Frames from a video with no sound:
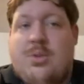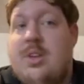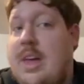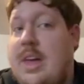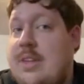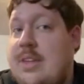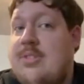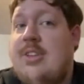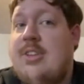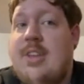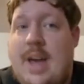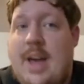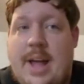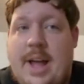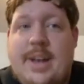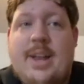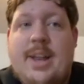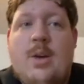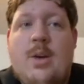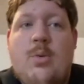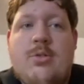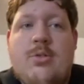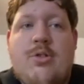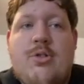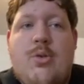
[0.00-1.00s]
Yes, the
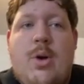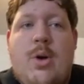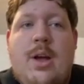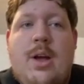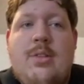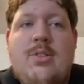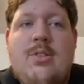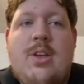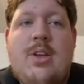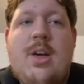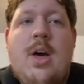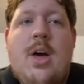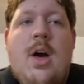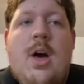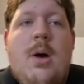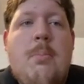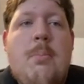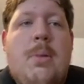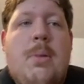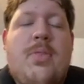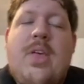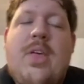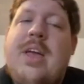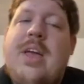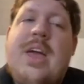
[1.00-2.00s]
ending was crazy,
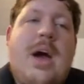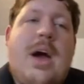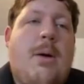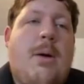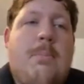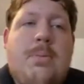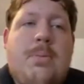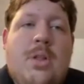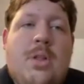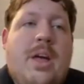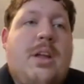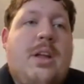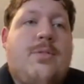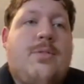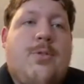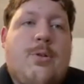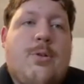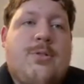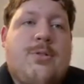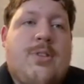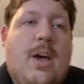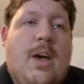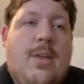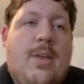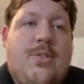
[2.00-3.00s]
but they outplayed
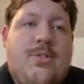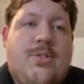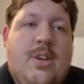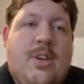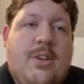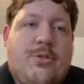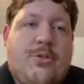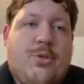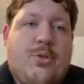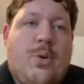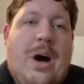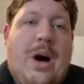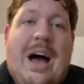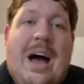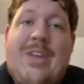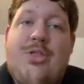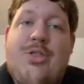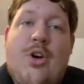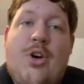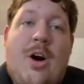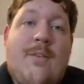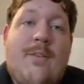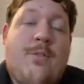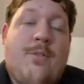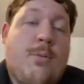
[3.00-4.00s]
Forsyth Central, I
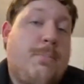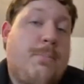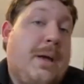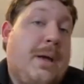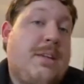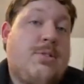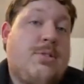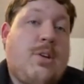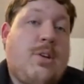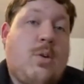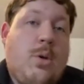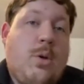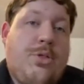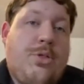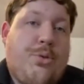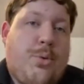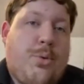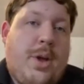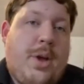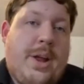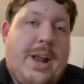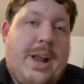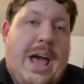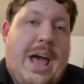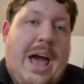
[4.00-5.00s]
thought, for basically
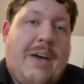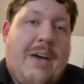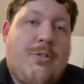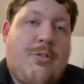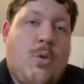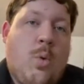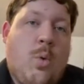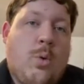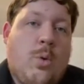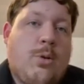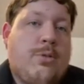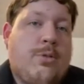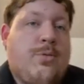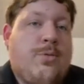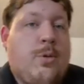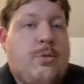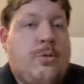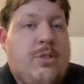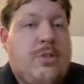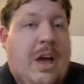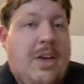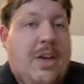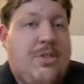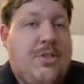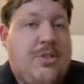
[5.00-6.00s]
3.5 quarters.
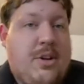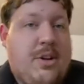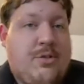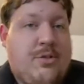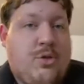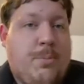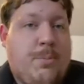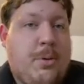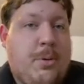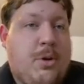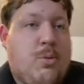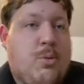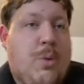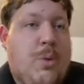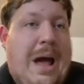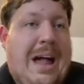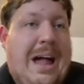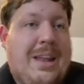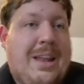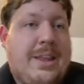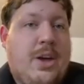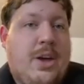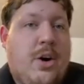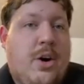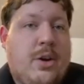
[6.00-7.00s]
Forsyth Central put a
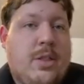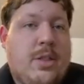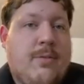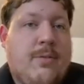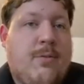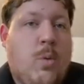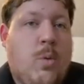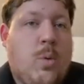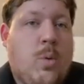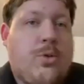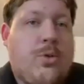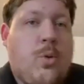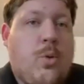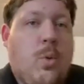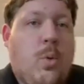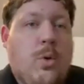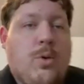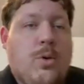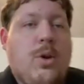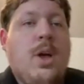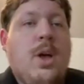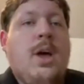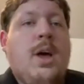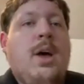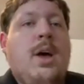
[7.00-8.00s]
rally on in the fourth quarter.